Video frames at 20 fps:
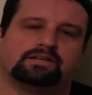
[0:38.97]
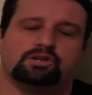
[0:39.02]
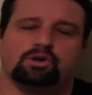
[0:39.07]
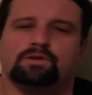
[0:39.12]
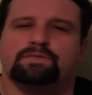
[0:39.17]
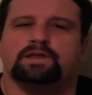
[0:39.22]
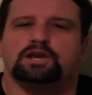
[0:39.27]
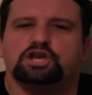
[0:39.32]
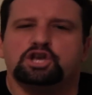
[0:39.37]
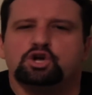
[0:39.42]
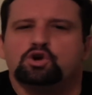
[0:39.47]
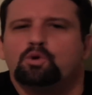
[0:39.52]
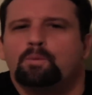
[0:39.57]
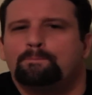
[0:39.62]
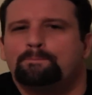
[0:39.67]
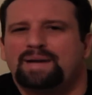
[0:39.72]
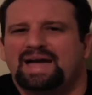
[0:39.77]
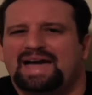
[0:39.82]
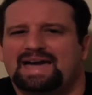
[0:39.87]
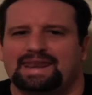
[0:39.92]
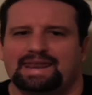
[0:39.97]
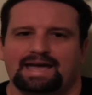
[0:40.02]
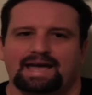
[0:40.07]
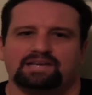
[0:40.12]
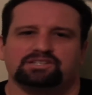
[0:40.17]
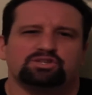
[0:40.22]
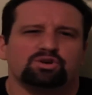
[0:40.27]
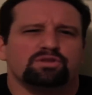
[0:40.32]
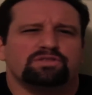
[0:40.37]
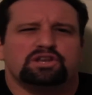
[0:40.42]
You're the new
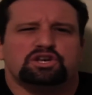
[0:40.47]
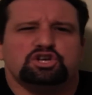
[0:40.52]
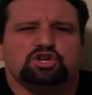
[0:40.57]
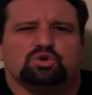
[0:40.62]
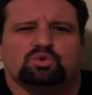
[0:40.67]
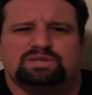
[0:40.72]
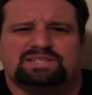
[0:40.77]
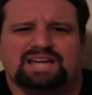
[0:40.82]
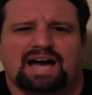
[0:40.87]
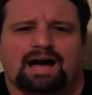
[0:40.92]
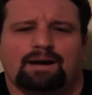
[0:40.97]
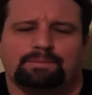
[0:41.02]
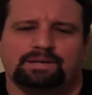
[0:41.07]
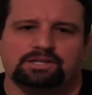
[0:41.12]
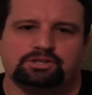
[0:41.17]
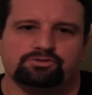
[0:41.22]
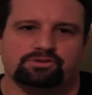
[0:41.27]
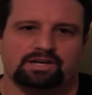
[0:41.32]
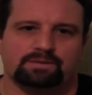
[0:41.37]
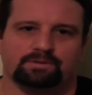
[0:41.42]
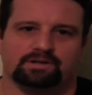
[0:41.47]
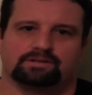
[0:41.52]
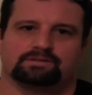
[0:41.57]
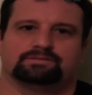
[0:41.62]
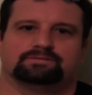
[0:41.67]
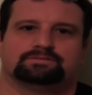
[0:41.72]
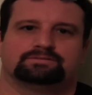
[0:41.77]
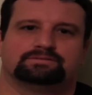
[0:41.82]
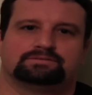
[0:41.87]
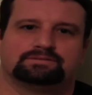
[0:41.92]
badass. You're the new Tommy Dreamer.
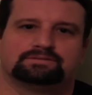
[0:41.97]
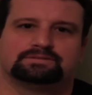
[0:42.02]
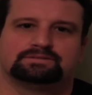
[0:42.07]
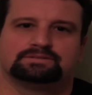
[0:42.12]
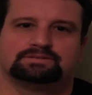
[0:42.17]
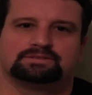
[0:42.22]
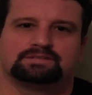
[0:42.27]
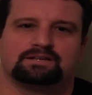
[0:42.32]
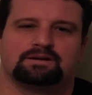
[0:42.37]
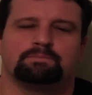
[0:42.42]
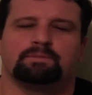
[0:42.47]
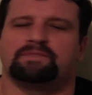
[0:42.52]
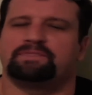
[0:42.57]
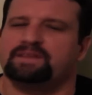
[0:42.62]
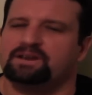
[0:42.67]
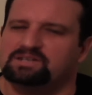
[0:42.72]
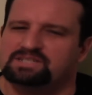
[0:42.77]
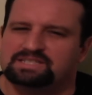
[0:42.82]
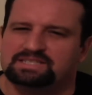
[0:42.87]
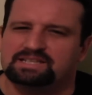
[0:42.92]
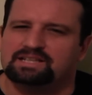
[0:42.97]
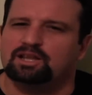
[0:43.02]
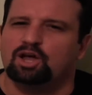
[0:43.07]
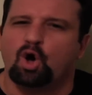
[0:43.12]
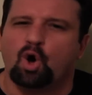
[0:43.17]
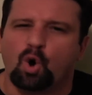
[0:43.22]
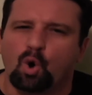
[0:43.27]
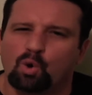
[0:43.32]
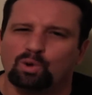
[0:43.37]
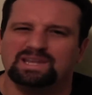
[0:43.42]
But there's still
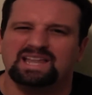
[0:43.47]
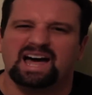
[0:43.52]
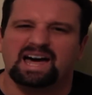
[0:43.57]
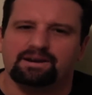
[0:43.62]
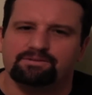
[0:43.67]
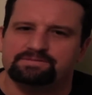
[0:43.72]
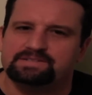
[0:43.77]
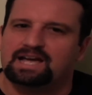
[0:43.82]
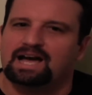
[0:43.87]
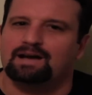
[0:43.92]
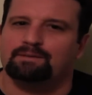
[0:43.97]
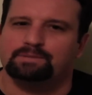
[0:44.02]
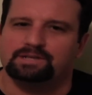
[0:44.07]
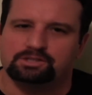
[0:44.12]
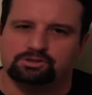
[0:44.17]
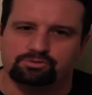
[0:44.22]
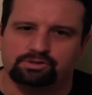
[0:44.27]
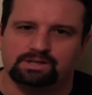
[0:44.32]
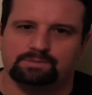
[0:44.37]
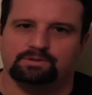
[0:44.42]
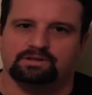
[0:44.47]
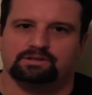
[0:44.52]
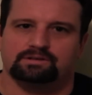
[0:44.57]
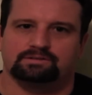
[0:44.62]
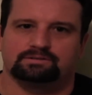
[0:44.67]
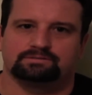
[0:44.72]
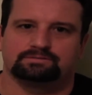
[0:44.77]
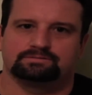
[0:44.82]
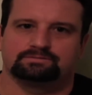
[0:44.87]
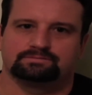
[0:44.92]
a whole lot of Tommy
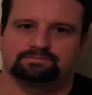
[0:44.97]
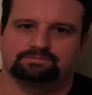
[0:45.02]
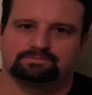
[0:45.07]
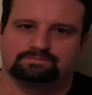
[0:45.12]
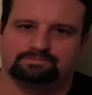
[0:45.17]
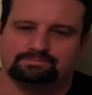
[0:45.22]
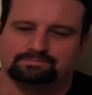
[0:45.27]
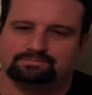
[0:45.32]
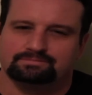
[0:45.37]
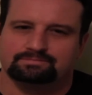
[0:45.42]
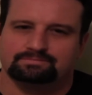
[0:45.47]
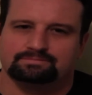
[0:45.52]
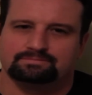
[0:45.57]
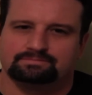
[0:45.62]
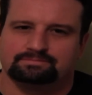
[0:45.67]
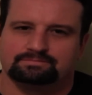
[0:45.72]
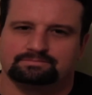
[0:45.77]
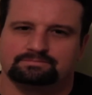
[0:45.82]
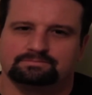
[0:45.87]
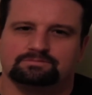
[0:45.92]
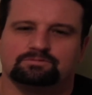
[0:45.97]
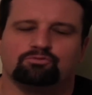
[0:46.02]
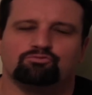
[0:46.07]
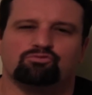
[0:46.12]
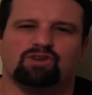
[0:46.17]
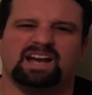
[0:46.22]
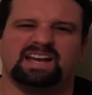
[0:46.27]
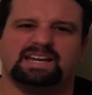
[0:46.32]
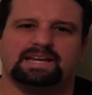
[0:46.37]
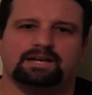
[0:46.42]
Dreamer
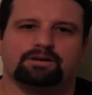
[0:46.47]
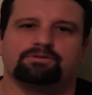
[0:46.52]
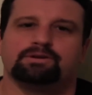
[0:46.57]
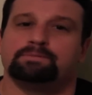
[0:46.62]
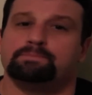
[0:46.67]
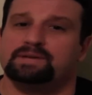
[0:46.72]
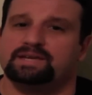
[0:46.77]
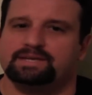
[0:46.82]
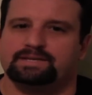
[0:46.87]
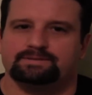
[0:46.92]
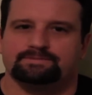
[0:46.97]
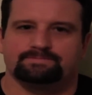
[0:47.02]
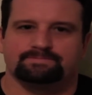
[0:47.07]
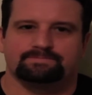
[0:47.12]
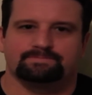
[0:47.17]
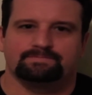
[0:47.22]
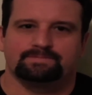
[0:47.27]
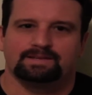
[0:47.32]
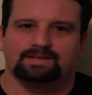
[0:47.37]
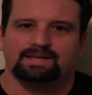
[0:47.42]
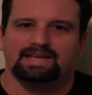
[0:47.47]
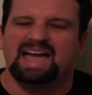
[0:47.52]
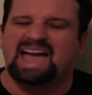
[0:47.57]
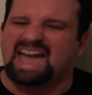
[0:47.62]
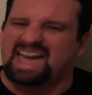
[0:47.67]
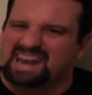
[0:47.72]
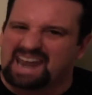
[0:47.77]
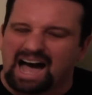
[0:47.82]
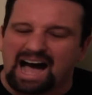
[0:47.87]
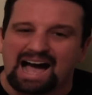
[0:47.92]
right here in me.
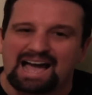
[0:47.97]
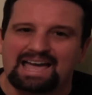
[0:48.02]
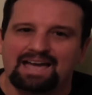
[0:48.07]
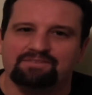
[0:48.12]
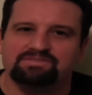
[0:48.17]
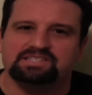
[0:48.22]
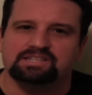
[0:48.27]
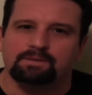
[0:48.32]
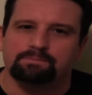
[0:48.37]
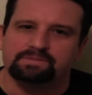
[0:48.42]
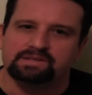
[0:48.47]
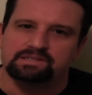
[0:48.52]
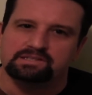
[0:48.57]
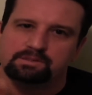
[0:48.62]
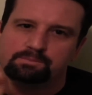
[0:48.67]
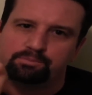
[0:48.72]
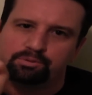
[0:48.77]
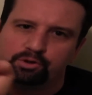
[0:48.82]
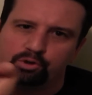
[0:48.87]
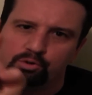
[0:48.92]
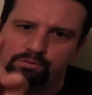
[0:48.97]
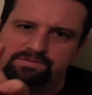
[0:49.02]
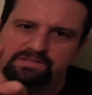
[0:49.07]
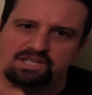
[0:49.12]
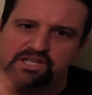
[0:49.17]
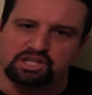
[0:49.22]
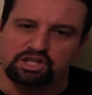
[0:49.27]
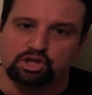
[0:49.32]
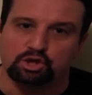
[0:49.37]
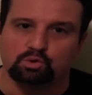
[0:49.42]
And I have something to prove
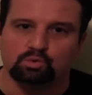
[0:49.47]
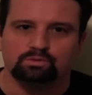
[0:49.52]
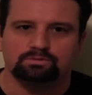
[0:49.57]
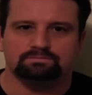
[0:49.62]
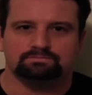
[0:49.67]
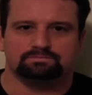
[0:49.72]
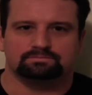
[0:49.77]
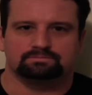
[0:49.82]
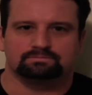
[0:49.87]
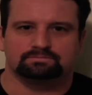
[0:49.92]
to you.